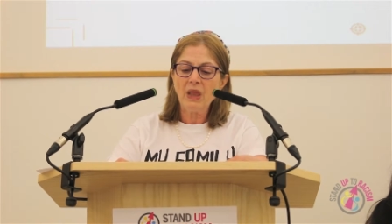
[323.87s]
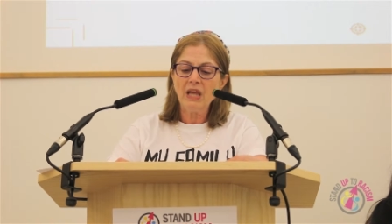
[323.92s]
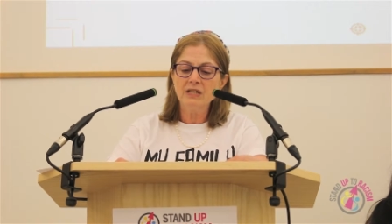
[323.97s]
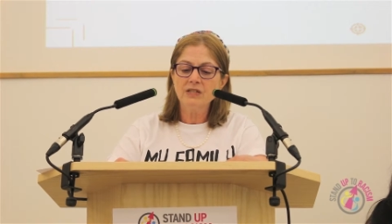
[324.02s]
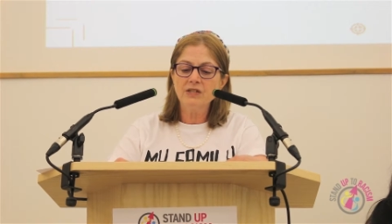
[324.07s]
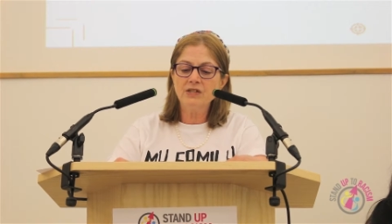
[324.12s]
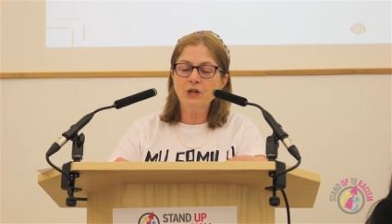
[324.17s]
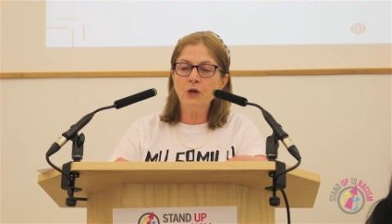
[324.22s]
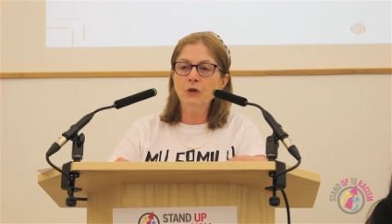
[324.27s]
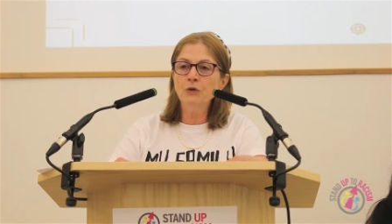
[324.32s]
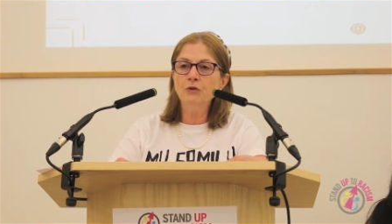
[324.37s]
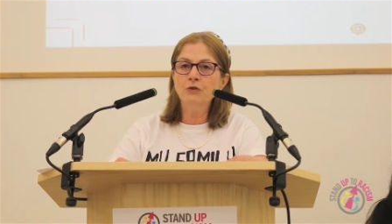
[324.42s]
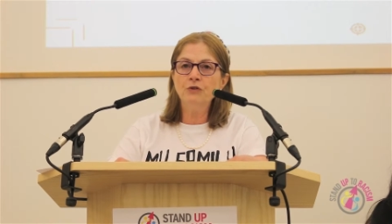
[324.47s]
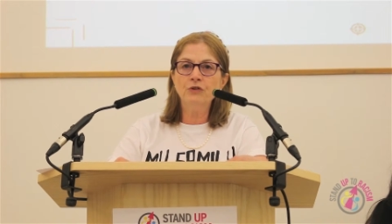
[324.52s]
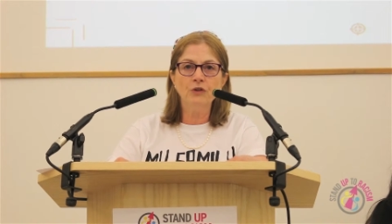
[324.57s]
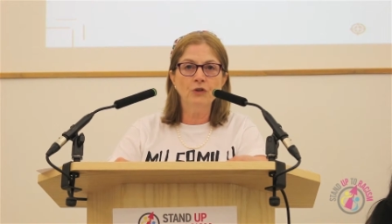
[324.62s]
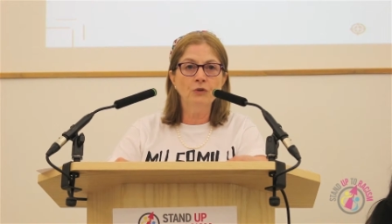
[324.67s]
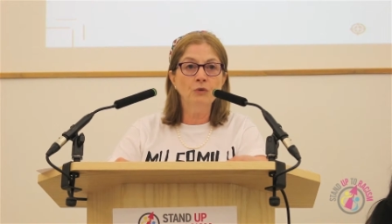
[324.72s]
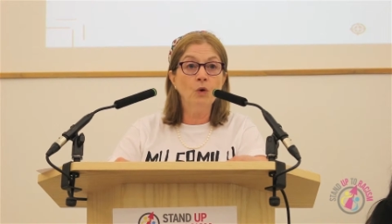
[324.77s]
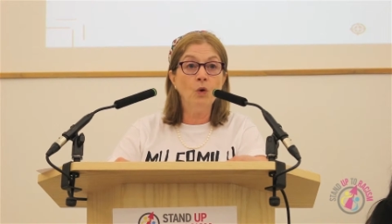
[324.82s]
So
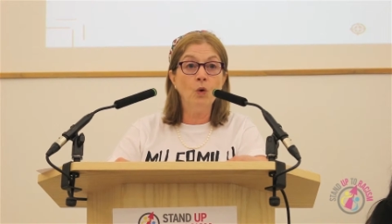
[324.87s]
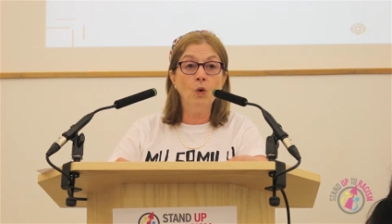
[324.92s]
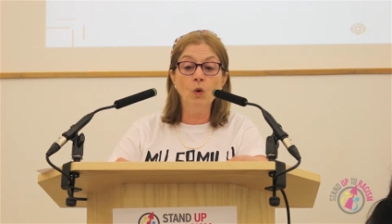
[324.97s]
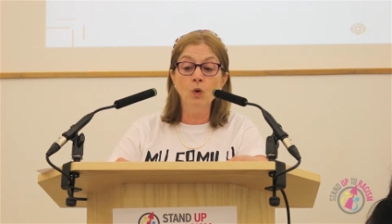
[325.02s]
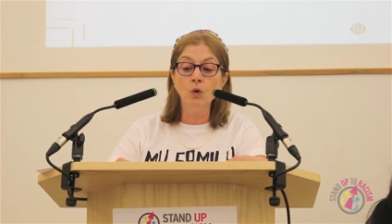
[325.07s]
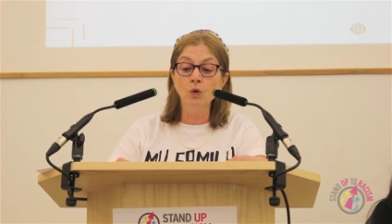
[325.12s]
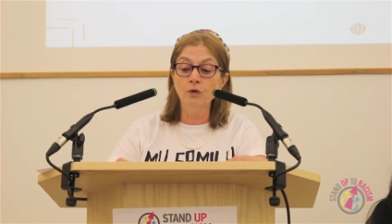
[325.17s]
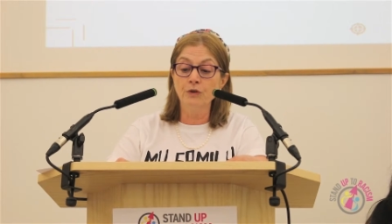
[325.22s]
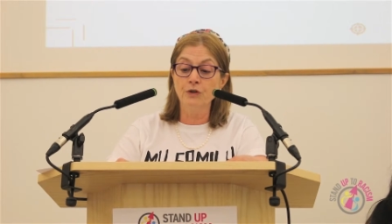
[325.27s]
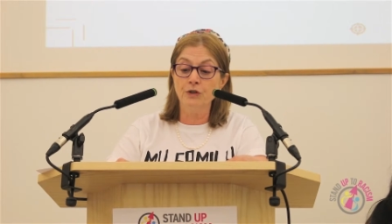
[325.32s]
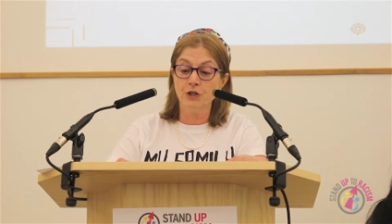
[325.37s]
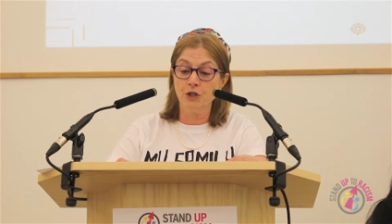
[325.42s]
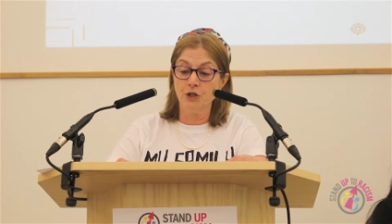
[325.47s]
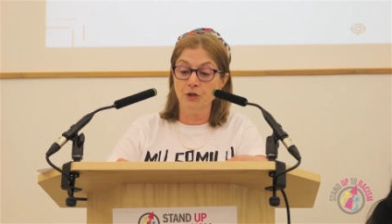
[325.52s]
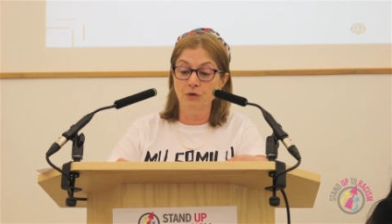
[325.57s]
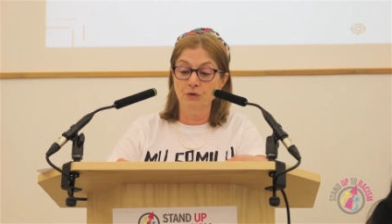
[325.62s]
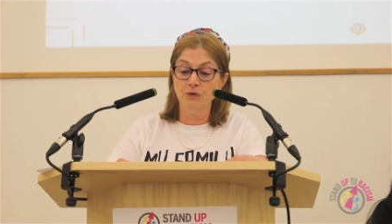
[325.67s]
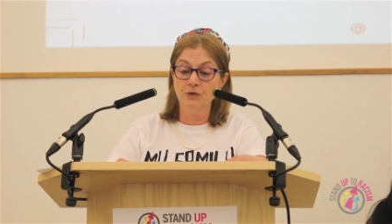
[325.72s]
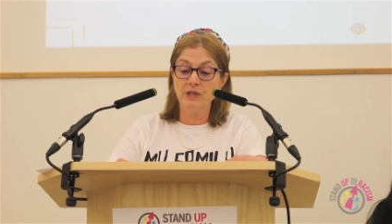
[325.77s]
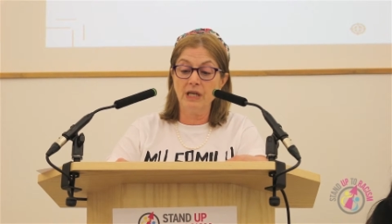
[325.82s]
too all the
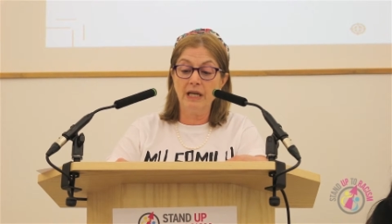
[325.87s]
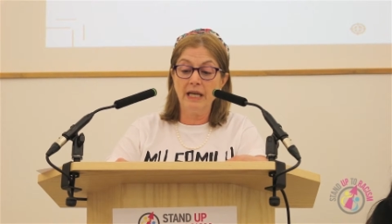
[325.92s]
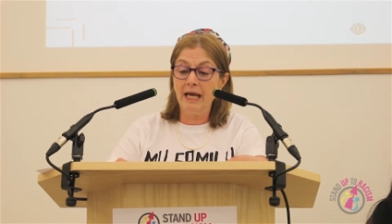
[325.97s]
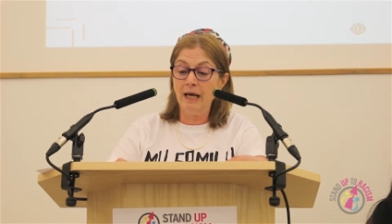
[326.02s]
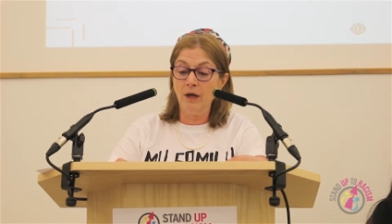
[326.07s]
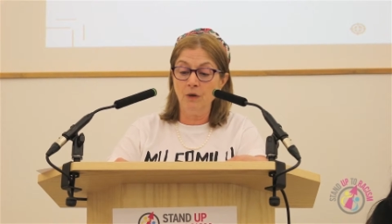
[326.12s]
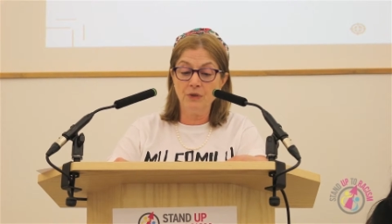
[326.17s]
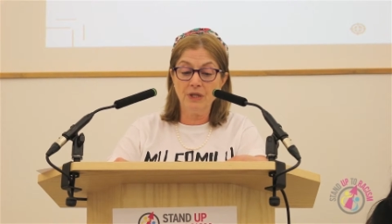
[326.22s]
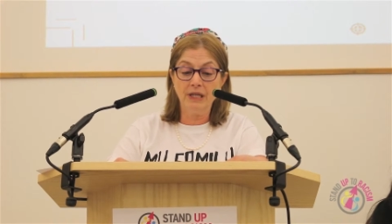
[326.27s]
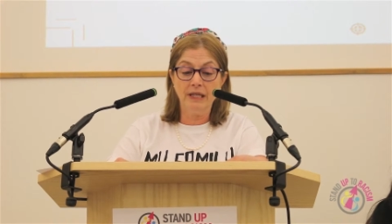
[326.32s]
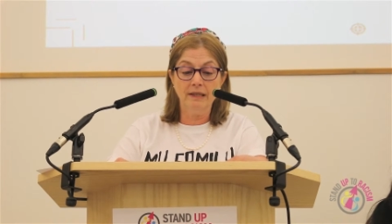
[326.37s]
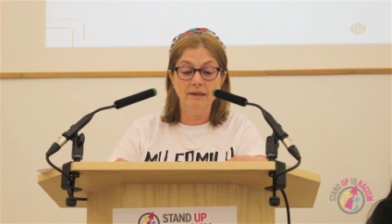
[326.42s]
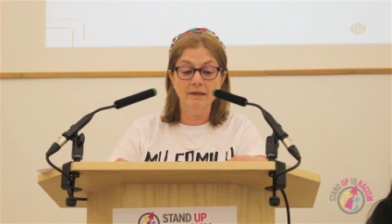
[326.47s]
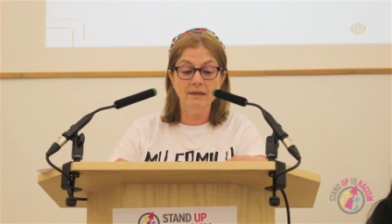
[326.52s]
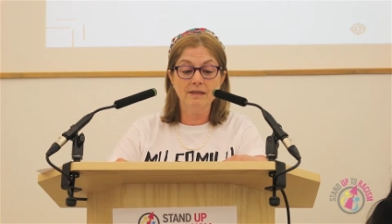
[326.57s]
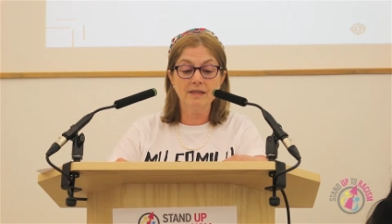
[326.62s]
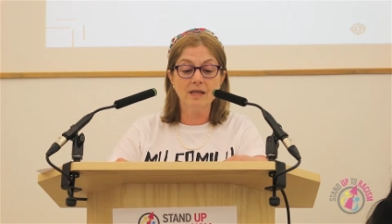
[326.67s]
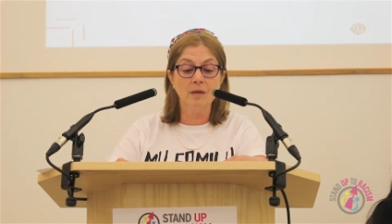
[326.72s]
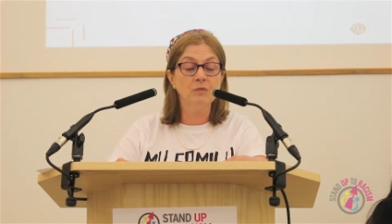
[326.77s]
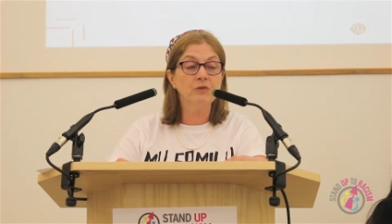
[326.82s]
Jews allowed in,
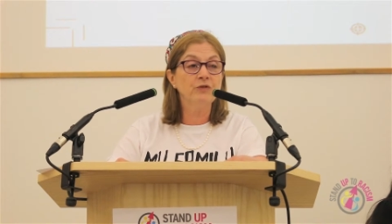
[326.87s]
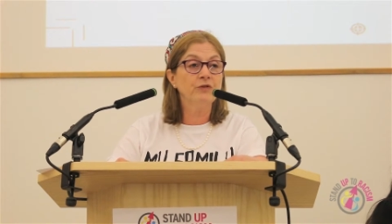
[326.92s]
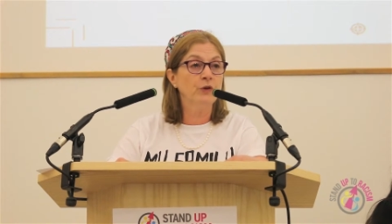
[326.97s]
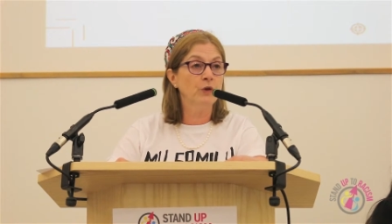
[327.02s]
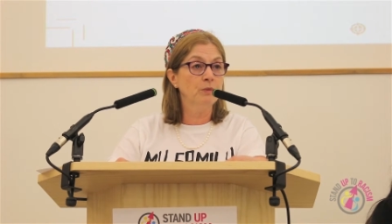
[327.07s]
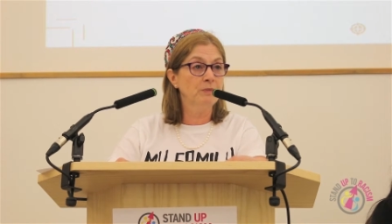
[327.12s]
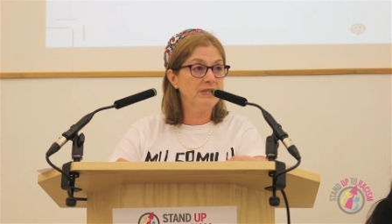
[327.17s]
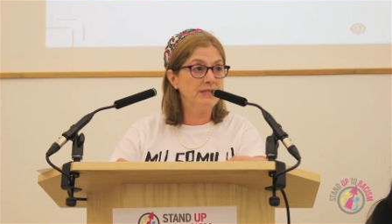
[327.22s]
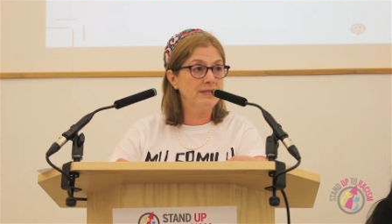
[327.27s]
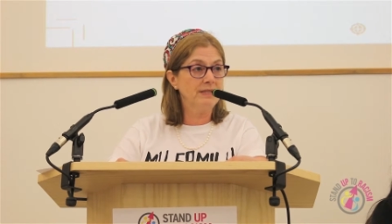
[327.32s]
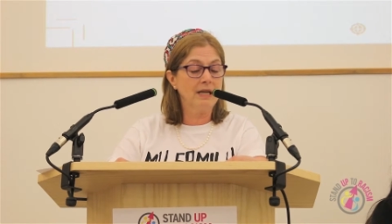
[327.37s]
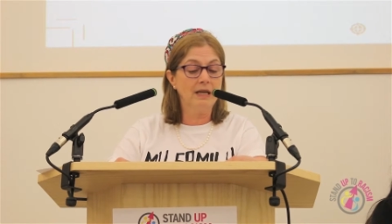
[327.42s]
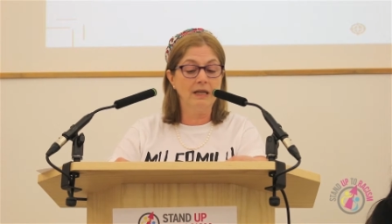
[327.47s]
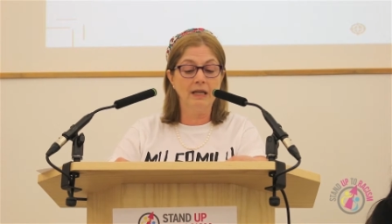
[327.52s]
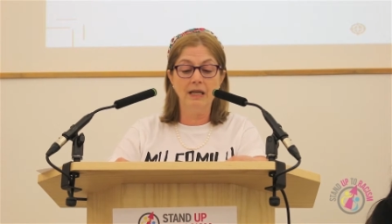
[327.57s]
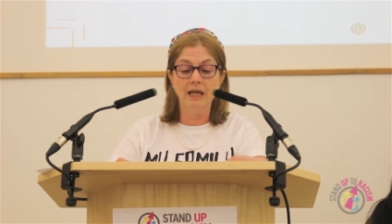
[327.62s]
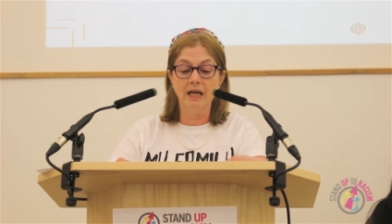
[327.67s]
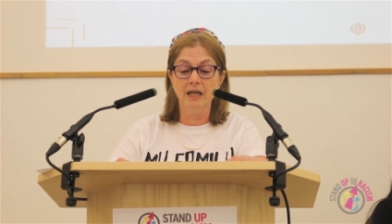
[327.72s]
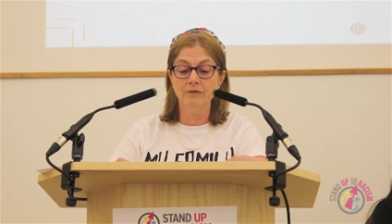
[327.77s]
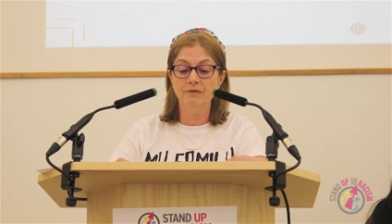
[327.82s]
some of whom are still
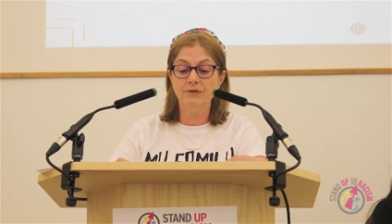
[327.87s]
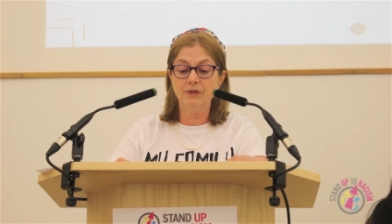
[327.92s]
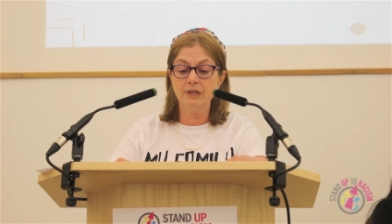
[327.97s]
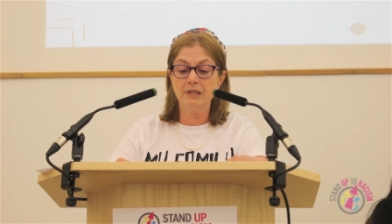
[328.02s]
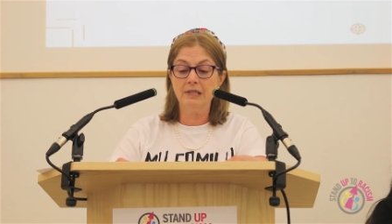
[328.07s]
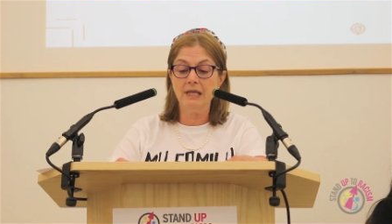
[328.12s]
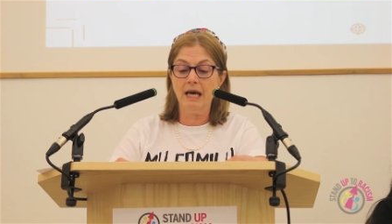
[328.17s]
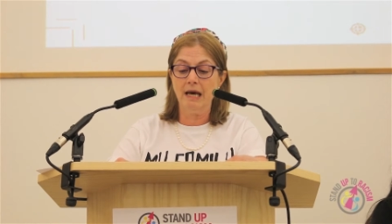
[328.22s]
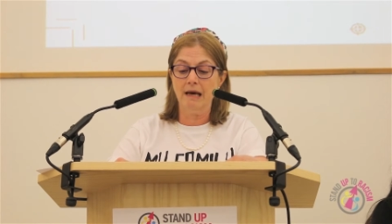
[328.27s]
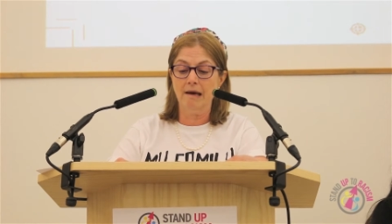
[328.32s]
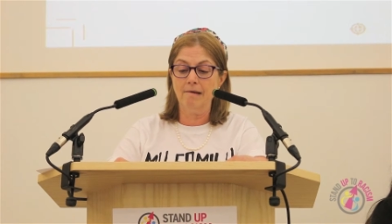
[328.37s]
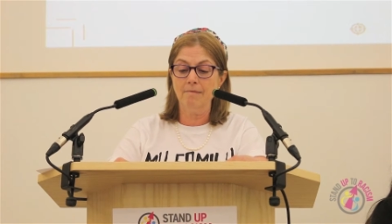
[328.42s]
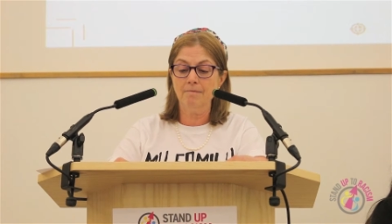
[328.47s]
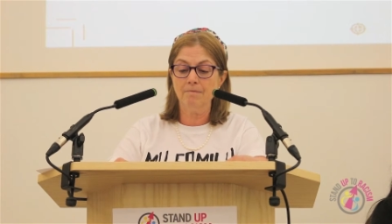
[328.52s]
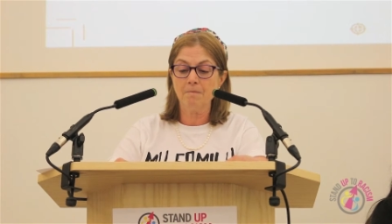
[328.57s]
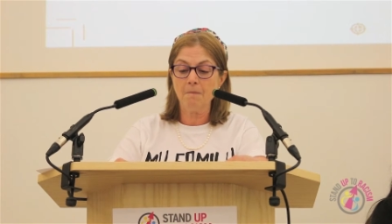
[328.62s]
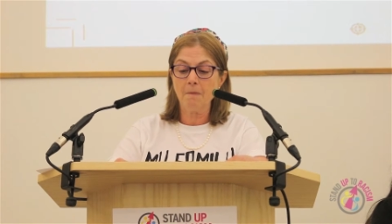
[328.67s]
alive today.